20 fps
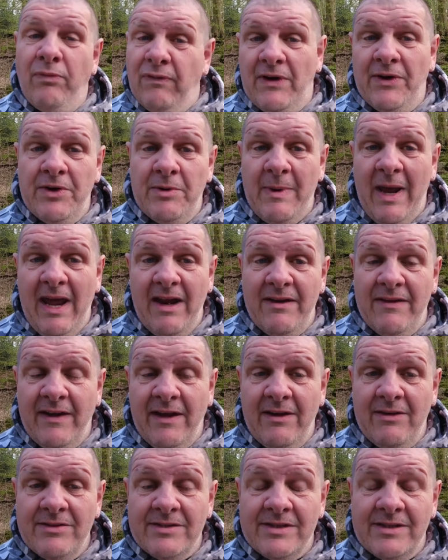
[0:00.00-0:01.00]
waffling about
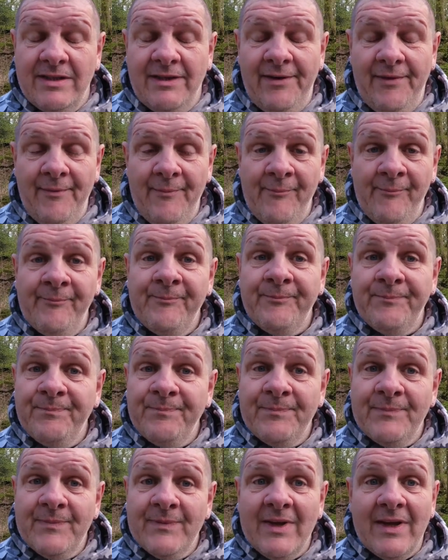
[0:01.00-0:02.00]
anything else,
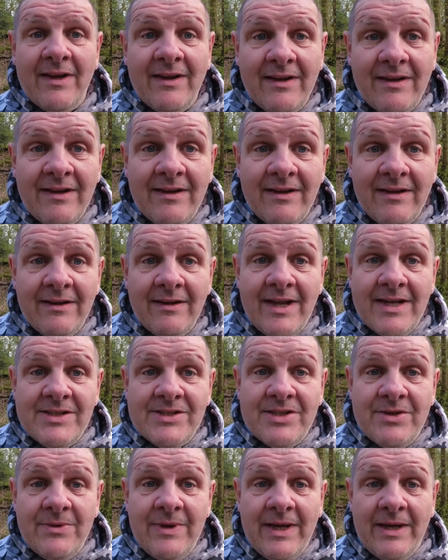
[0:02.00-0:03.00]

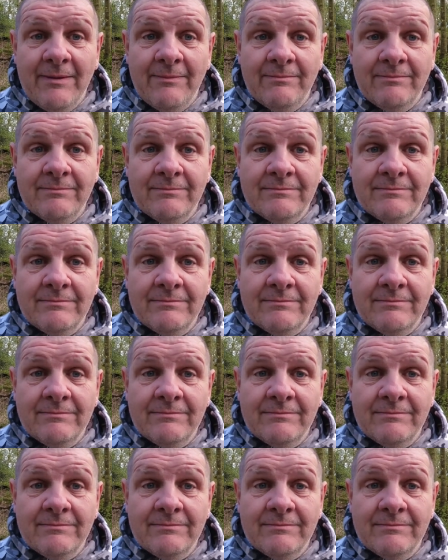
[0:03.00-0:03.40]
let's do it.